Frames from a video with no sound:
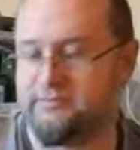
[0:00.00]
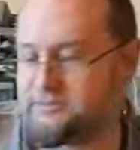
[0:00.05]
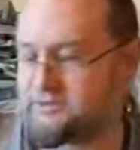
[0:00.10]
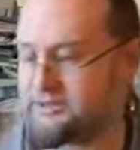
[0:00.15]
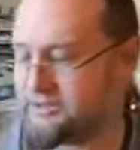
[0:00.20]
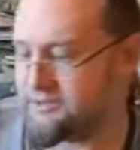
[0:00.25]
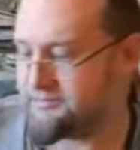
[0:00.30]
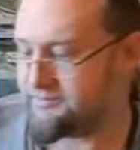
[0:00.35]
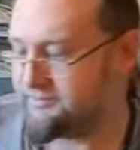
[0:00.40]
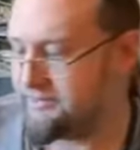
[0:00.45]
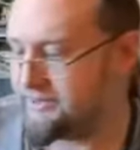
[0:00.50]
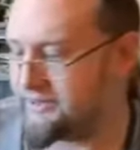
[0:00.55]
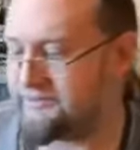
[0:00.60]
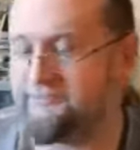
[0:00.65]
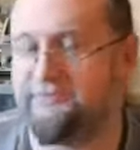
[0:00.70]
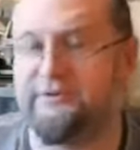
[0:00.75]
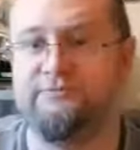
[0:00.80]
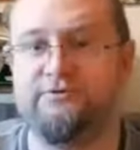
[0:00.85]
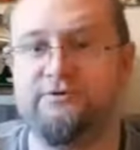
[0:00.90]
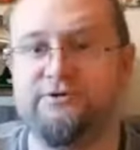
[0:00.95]
So if you've
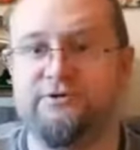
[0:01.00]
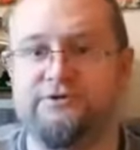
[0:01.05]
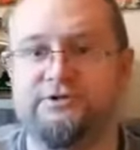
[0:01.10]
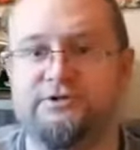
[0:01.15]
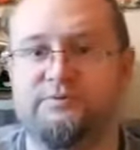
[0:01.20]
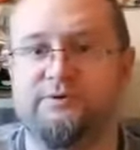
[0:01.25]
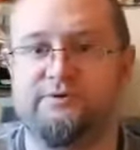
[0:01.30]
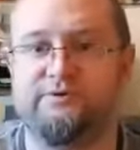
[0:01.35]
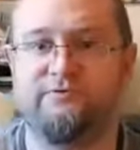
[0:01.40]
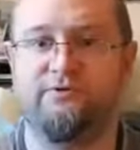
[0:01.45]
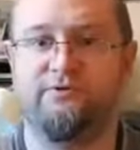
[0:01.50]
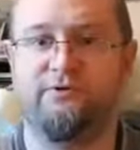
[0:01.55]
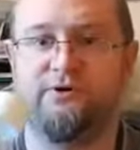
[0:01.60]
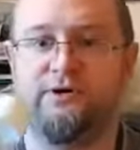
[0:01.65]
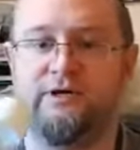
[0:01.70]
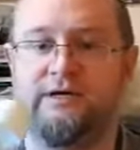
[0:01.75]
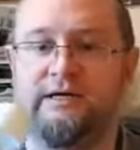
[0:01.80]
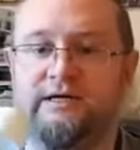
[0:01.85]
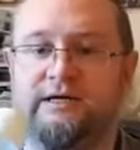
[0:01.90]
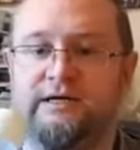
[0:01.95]
never used this before,
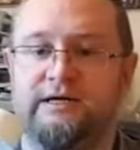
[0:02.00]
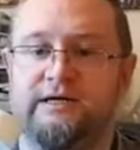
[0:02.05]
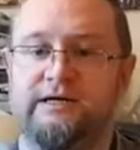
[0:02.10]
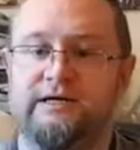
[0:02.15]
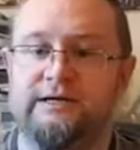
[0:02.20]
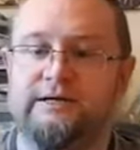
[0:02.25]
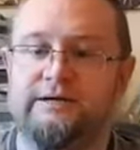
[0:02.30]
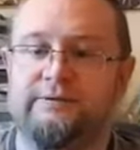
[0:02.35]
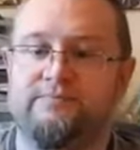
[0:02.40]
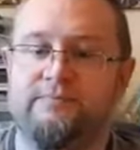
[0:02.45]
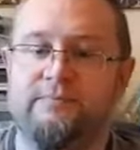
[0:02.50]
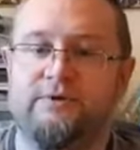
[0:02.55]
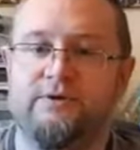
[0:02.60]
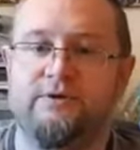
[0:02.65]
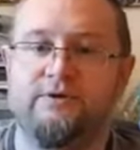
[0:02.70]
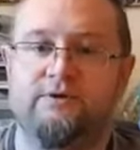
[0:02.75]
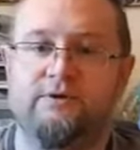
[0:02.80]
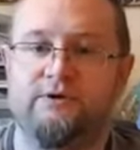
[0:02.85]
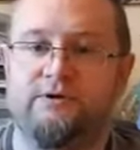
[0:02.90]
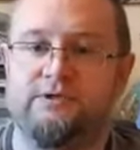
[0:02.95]

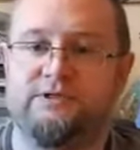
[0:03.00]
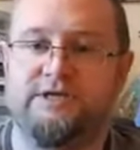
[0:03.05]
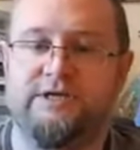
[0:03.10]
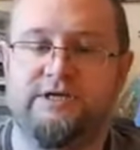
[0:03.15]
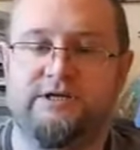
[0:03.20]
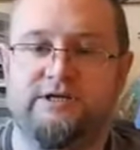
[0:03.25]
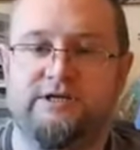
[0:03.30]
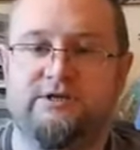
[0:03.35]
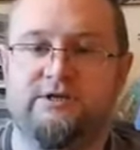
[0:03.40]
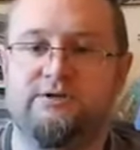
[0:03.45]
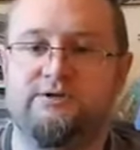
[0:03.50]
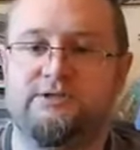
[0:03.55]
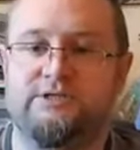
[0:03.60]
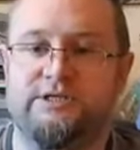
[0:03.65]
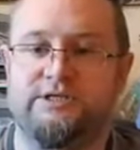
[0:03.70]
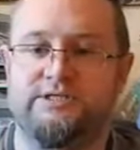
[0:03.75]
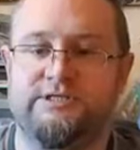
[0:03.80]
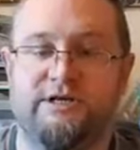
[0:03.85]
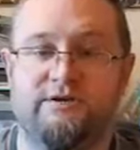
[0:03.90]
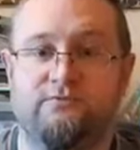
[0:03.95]
you can use it
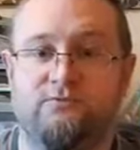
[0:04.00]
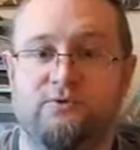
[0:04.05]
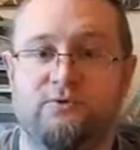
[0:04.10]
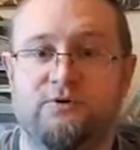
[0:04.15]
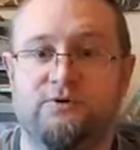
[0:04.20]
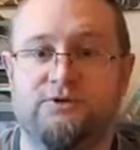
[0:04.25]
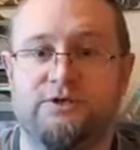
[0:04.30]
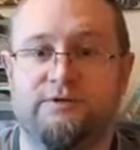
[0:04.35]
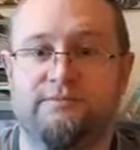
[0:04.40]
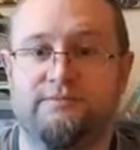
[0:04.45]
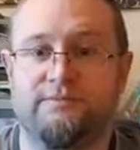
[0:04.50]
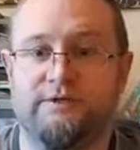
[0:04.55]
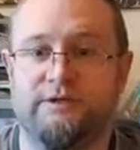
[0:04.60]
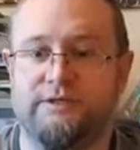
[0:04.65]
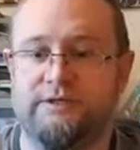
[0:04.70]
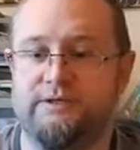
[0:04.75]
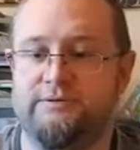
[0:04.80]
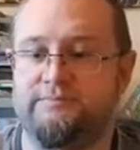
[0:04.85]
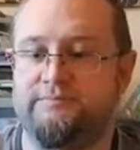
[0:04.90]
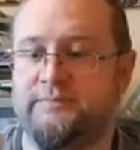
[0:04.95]
instead of water.
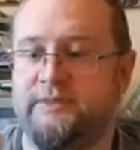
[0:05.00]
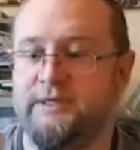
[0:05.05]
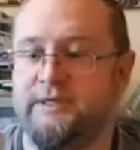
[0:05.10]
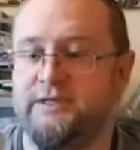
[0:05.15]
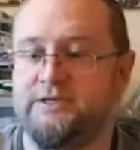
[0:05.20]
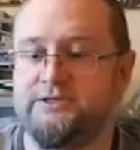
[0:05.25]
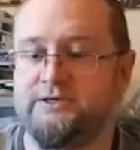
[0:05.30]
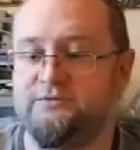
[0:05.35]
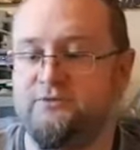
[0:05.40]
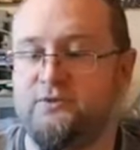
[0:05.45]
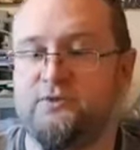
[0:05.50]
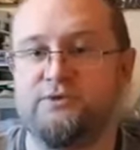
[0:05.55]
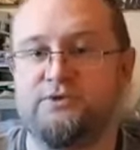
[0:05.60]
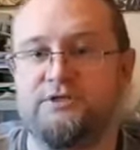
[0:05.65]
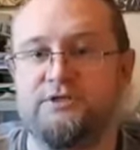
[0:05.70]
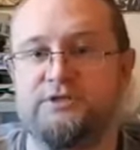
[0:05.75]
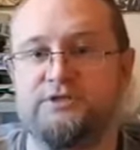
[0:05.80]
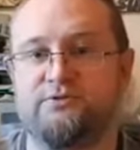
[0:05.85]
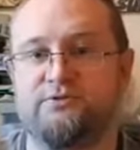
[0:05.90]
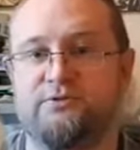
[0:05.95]
So if you want
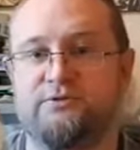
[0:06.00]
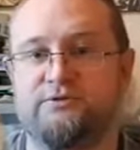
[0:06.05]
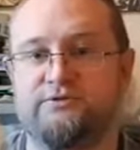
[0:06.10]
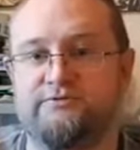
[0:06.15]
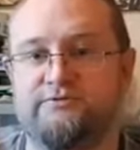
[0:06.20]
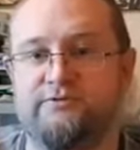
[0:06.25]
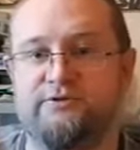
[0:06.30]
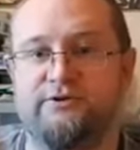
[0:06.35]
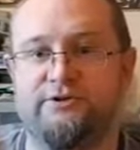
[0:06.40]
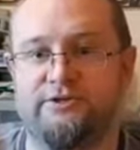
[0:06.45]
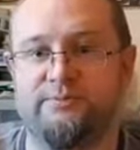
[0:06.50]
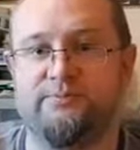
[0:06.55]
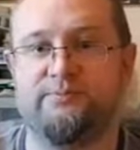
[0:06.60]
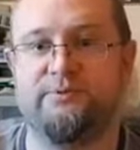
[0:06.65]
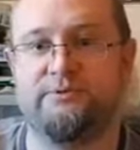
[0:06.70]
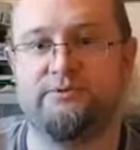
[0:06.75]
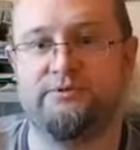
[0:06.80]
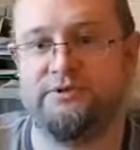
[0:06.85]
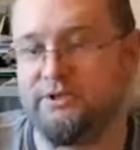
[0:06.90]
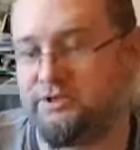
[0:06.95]
to use water first
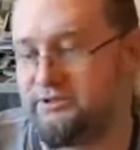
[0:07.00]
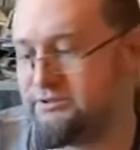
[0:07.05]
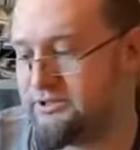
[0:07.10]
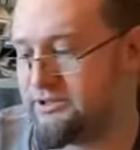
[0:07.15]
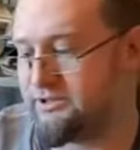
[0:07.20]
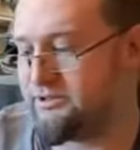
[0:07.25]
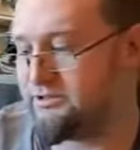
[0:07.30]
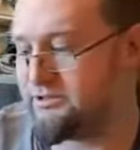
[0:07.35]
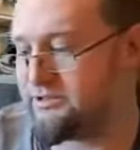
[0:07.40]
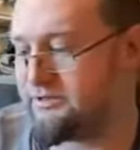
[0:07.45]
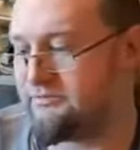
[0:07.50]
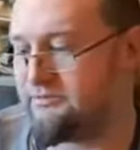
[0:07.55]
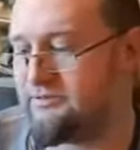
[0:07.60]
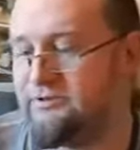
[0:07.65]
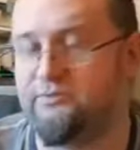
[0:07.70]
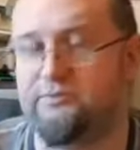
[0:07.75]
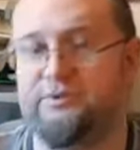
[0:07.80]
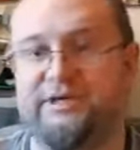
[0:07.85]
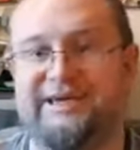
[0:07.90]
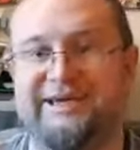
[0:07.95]
to loosen
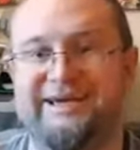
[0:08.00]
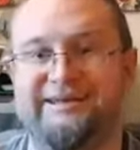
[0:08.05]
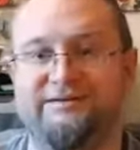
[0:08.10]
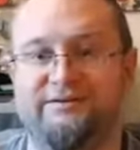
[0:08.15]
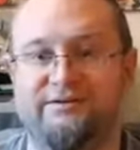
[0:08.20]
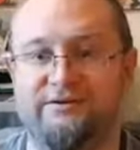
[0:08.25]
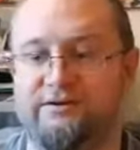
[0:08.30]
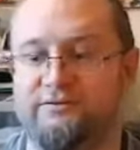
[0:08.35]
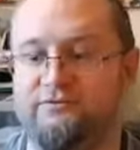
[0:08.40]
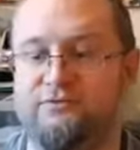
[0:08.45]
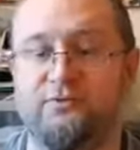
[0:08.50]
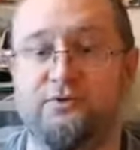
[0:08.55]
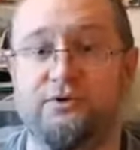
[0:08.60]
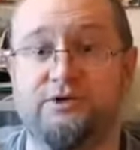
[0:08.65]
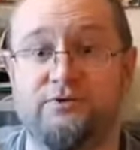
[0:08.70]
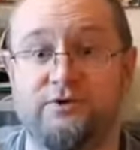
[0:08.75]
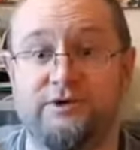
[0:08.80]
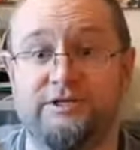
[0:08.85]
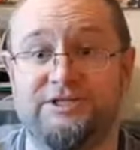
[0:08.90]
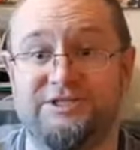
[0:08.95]
everything up, you can do if you want to
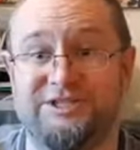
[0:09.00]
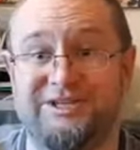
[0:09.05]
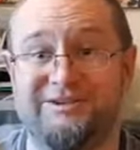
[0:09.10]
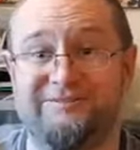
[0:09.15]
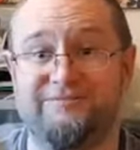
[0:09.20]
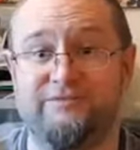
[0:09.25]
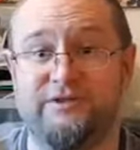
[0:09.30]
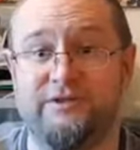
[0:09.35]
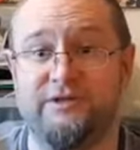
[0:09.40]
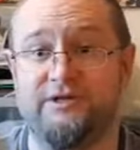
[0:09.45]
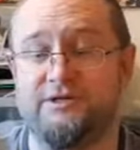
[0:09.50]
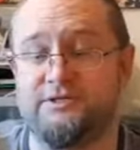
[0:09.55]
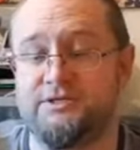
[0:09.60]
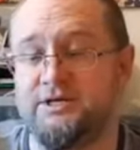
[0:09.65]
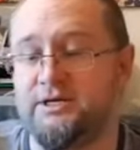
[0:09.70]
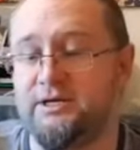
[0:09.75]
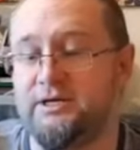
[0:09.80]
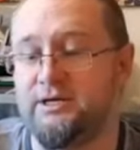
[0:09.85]
kind of save this.